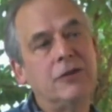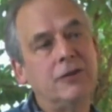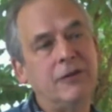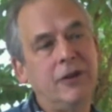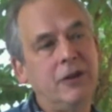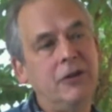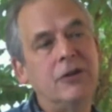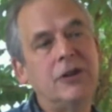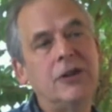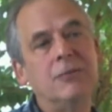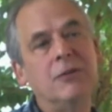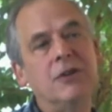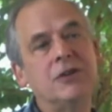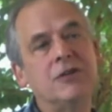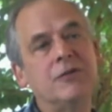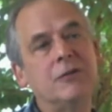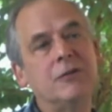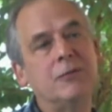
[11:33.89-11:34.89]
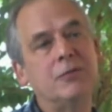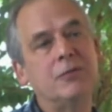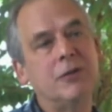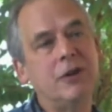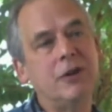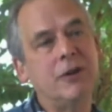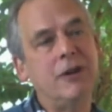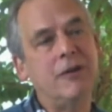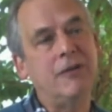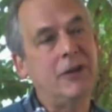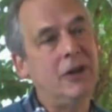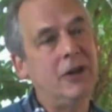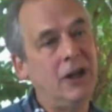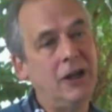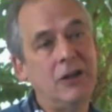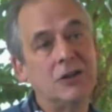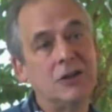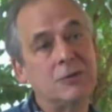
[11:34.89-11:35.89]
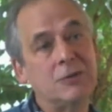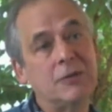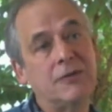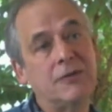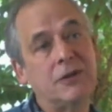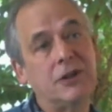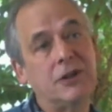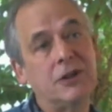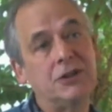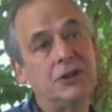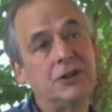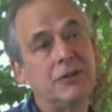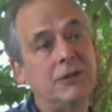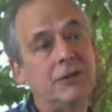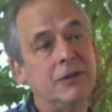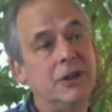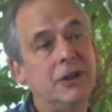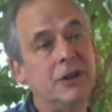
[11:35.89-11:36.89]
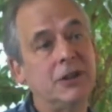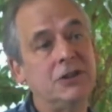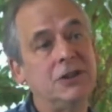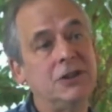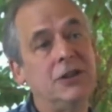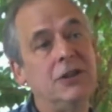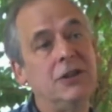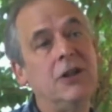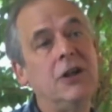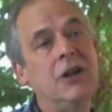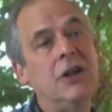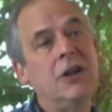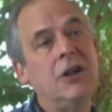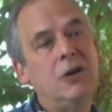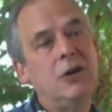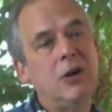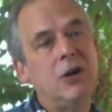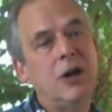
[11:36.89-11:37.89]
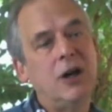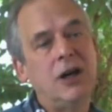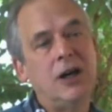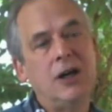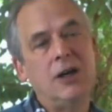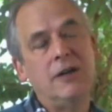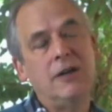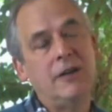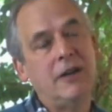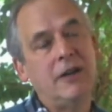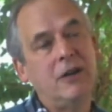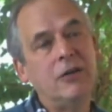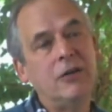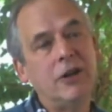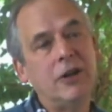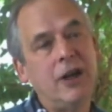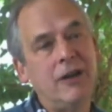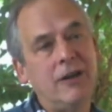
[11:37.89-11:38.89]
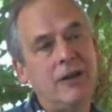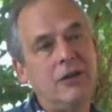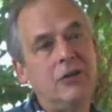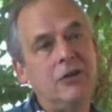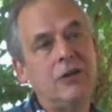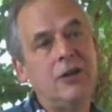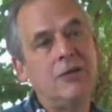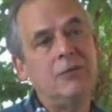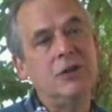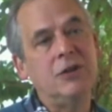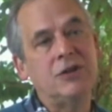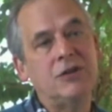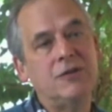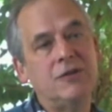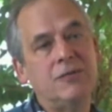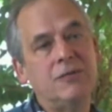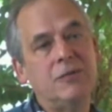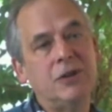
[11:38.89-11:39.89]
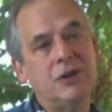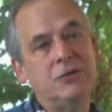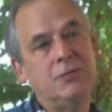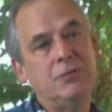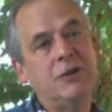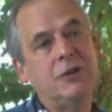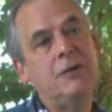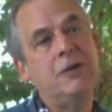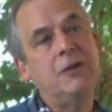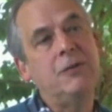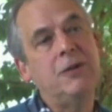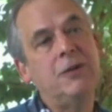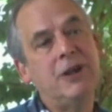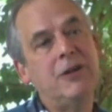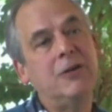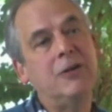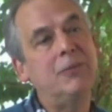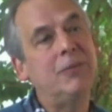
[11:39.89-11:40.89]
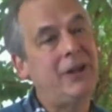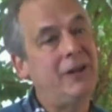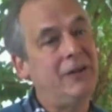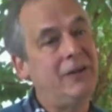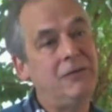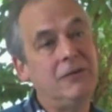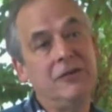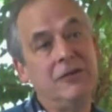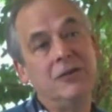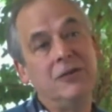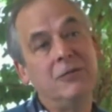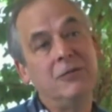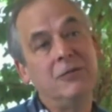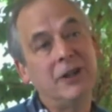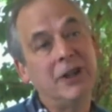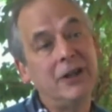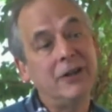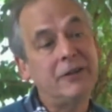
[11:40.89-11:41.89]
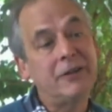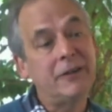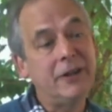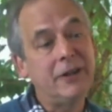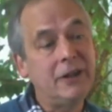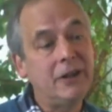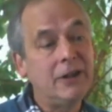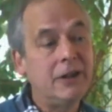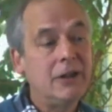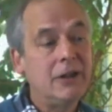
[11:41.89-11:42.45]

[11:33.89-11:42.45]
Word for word: If they don't get much of a, if they're not eligible for cost sharing reduction, uh, they don't, get, and they don't get much much premium help, and they're reasonably healthy.